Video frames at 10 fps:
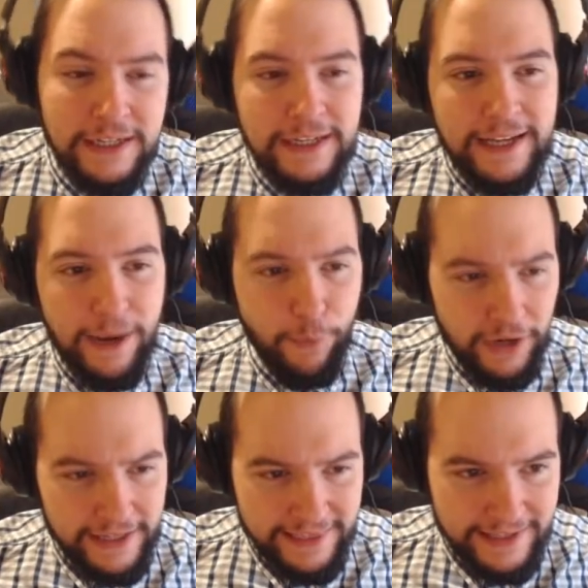and while I
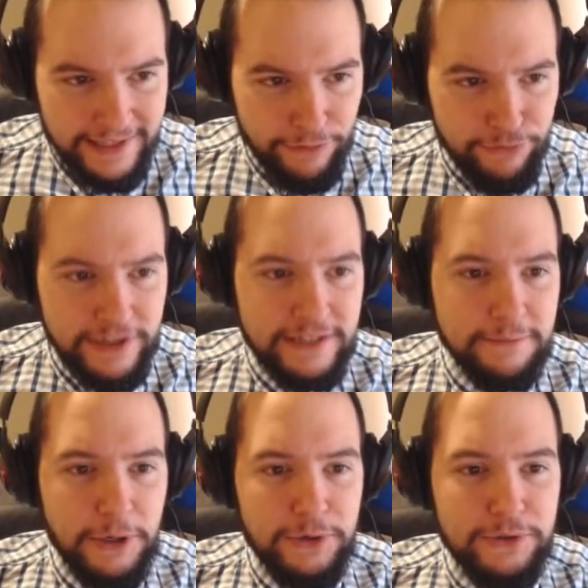think Arena
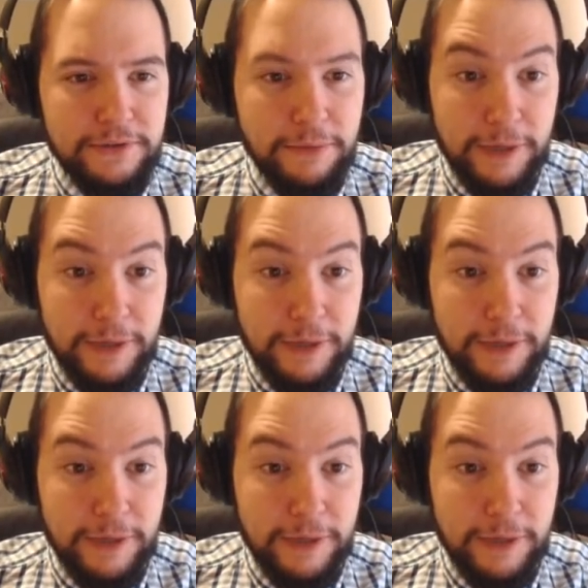Mode might be